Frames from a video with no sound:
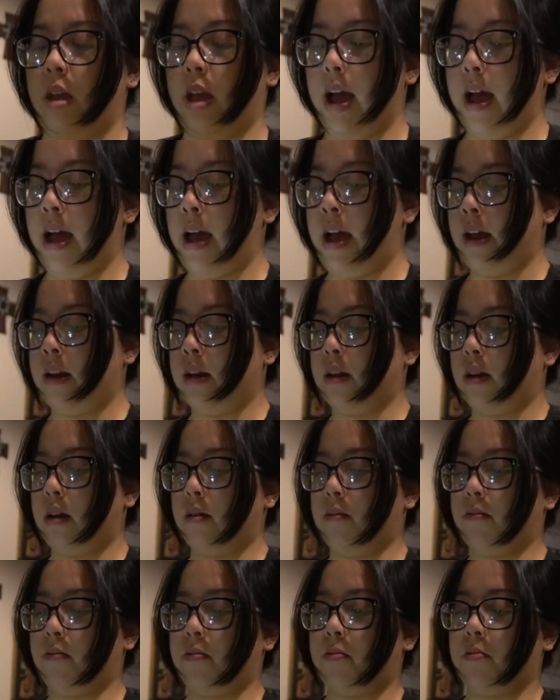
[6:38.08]
And uh,
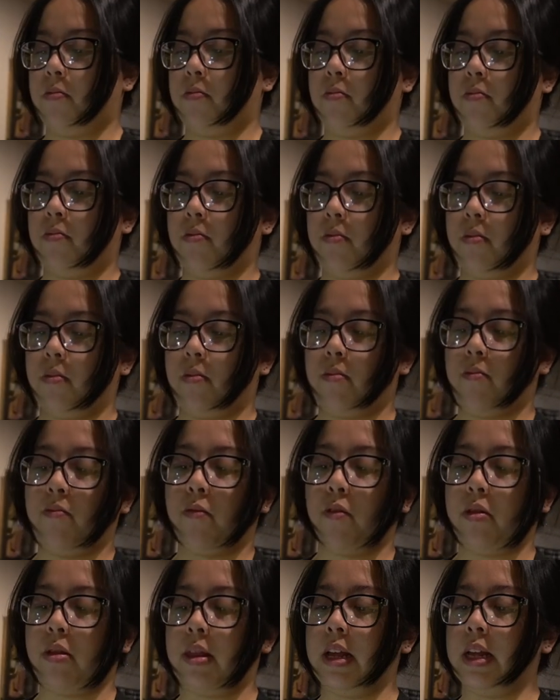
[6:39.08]

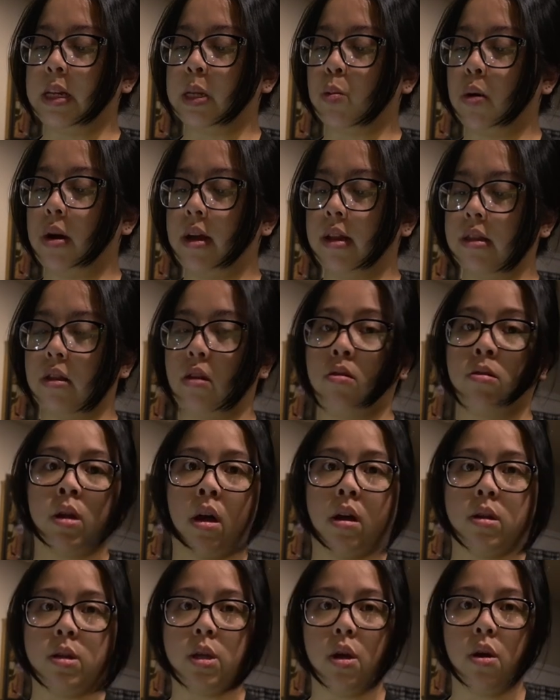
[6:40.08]
for this one, there's
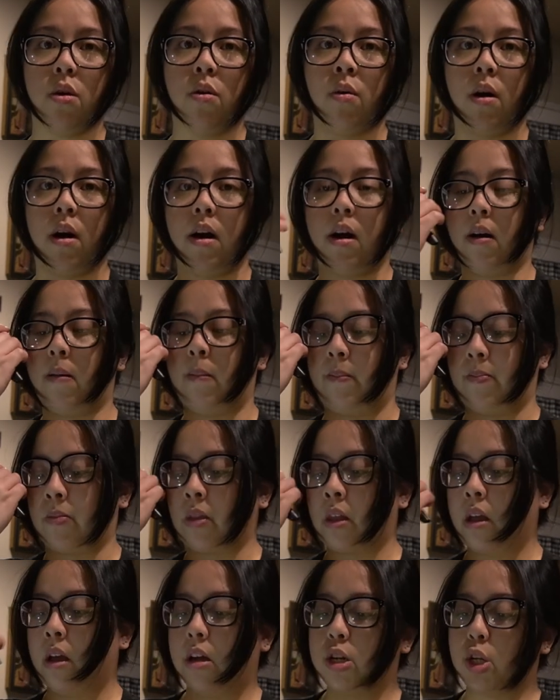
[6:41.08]
also um,
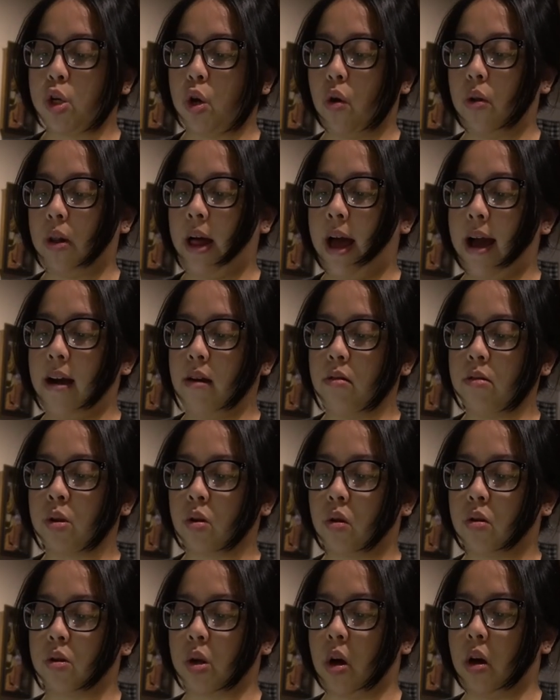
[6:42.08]
Toll House
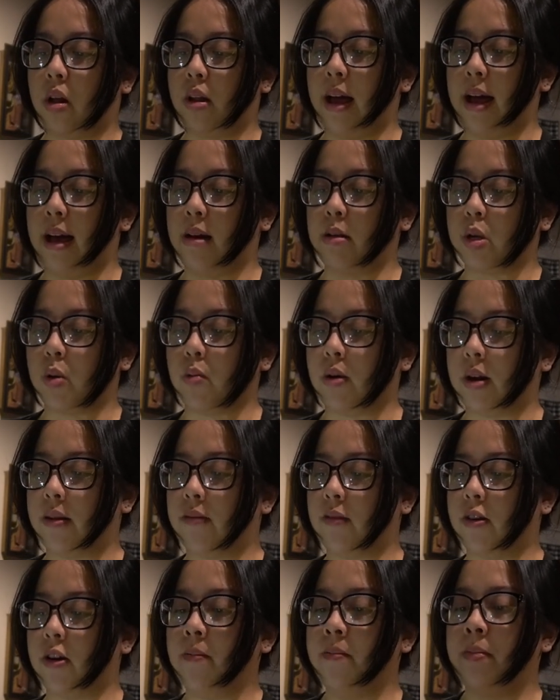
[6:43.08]
or Tall House or
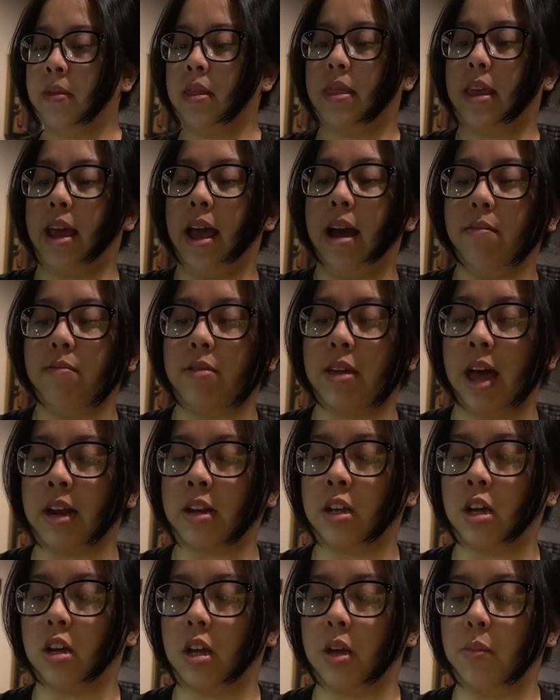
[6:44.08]
whatever. They have
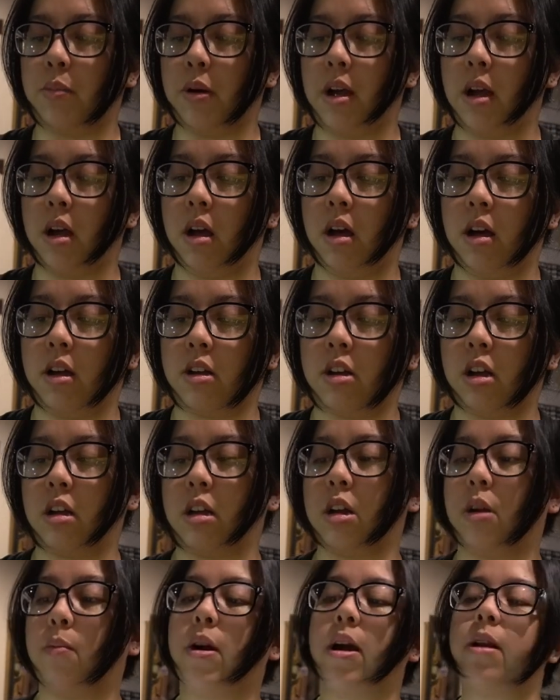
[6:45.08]
that cookie, brand, uh, cookie
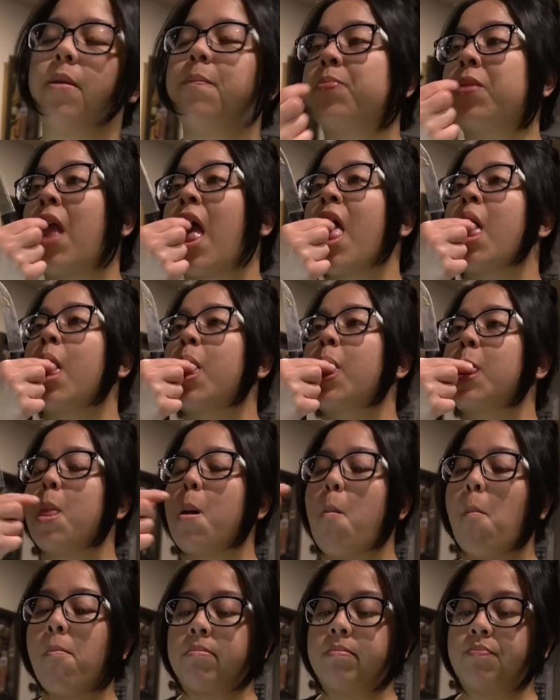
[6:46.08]
dough brand.
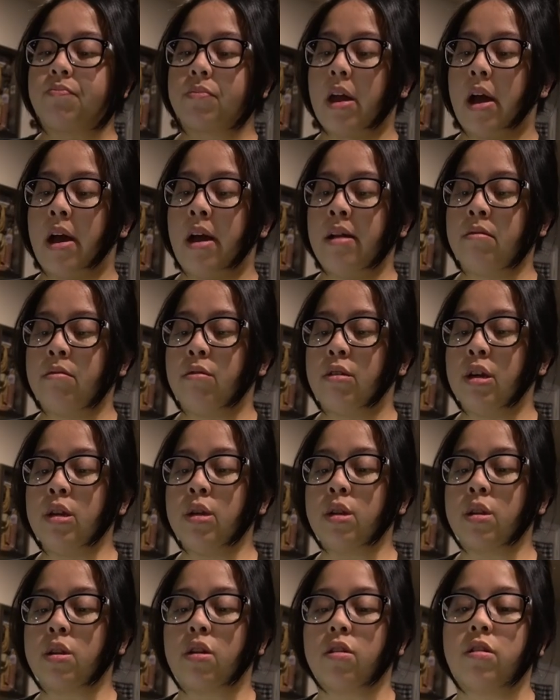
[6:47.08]
And
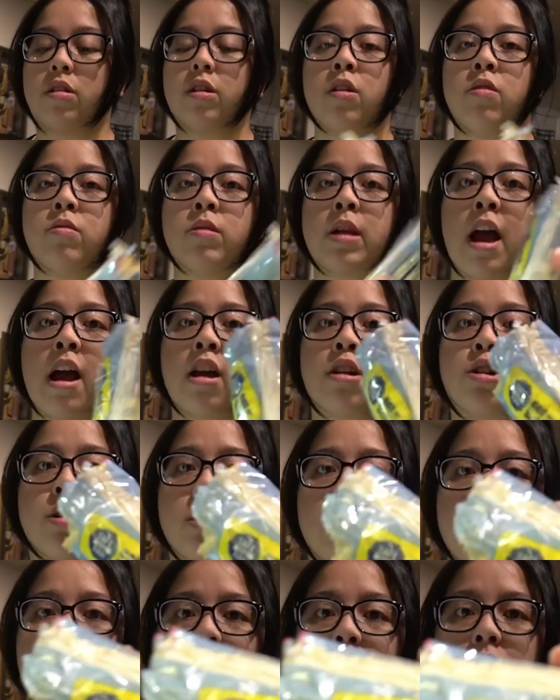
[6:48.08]
this cookie dough is
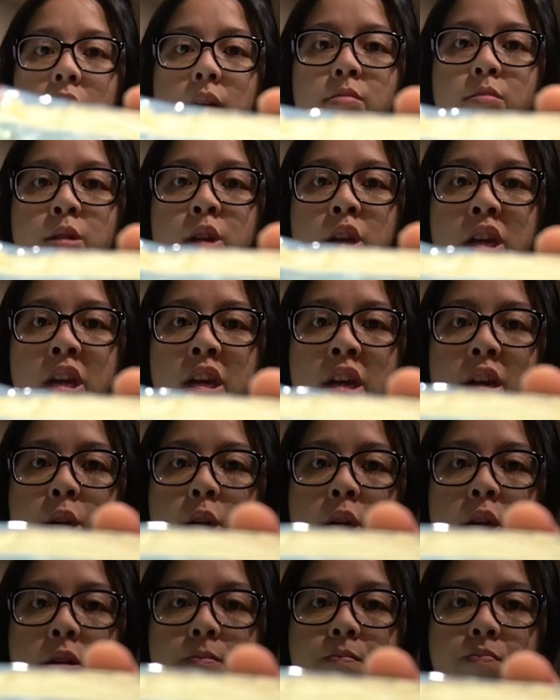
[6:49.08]
actually safe to
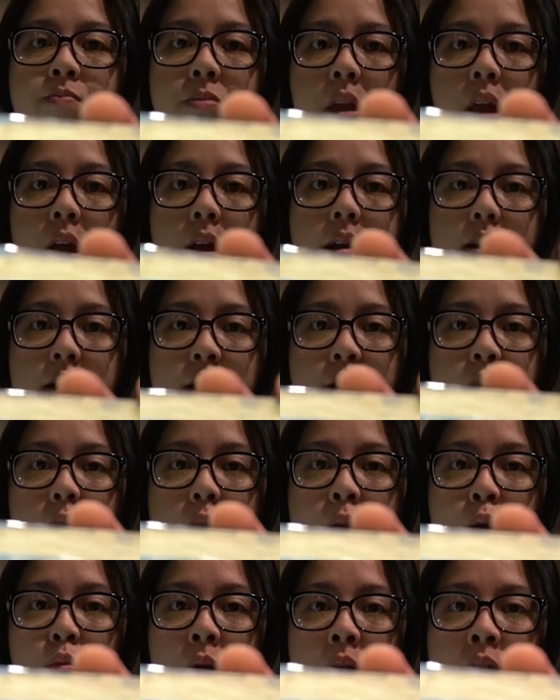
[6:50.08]
eat. It
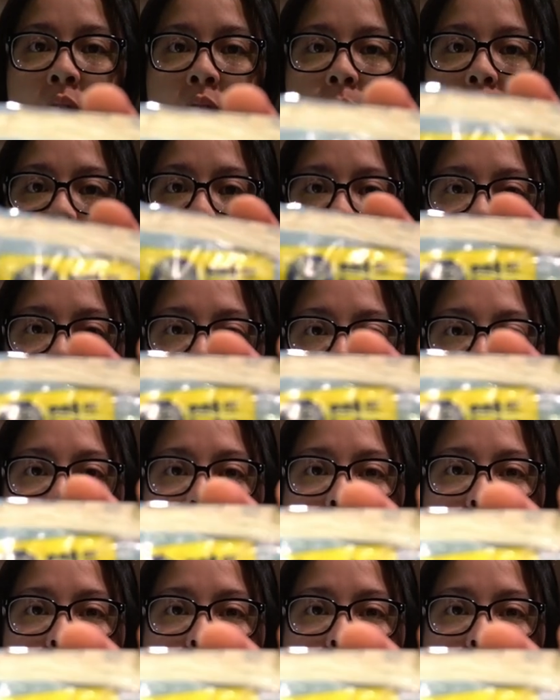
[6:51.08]
says it right on the package.